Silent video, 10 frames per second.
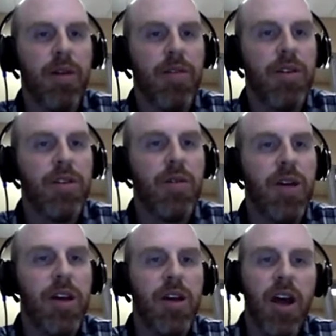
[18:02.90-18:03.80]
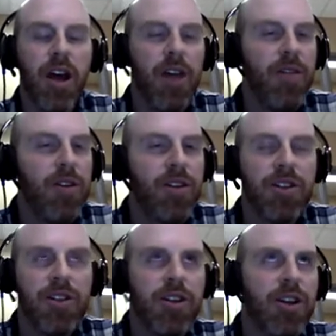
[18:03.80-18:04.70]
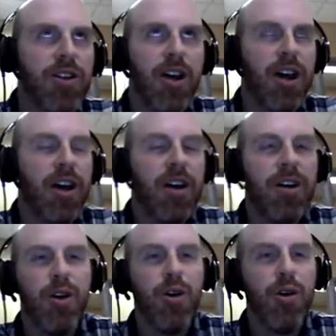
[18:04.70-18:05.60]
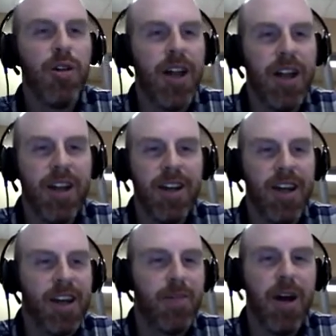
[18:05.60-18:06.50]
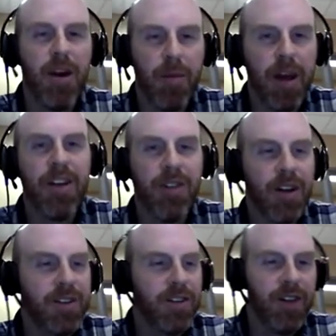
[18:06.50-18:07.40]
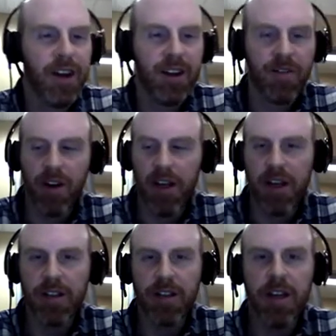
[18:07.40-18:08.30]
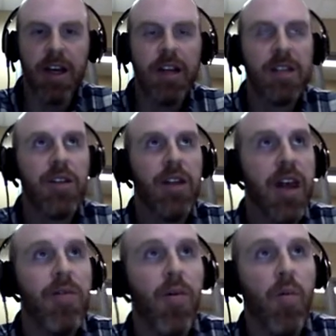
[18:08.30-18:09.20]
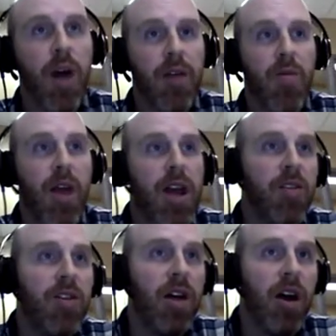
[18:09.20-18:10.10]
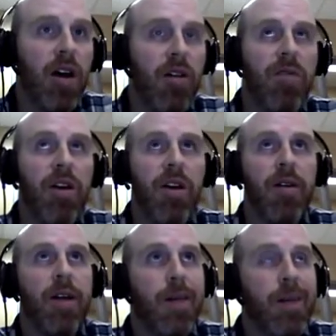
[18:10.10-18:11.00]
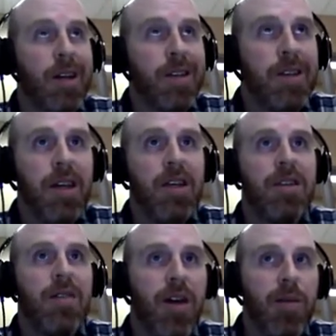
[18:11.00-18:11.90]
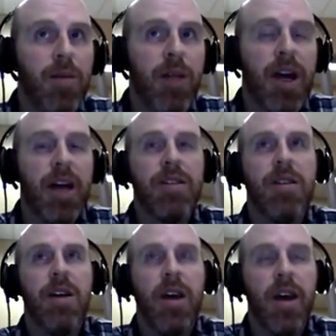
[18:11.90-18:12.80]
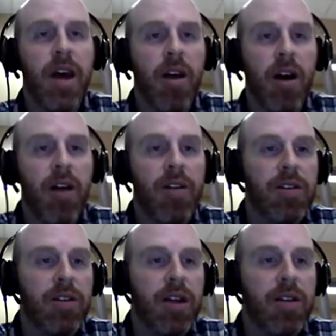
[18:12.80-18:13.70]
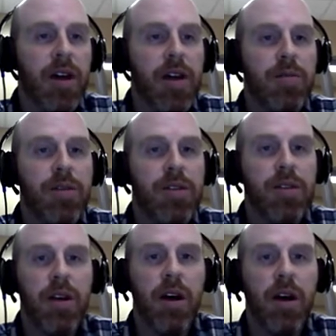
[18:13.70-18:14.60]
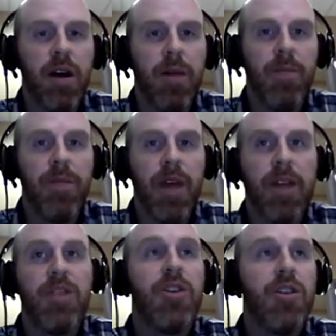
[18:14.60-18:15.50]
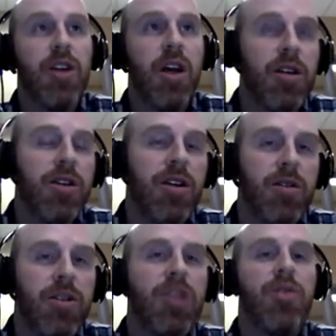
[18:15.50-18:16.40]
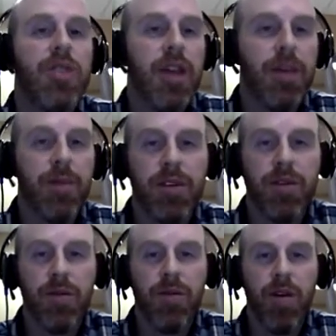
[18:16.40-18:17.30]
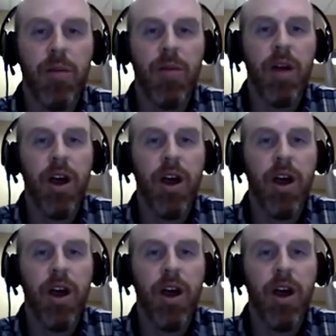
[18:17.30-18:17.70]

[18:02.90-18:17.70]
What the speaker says: of your screen. If you just Google NINDS biobank, you'll also find it very easily. So they have a wide range of iPSCs and fibroblasts and other cell types and tissue samples from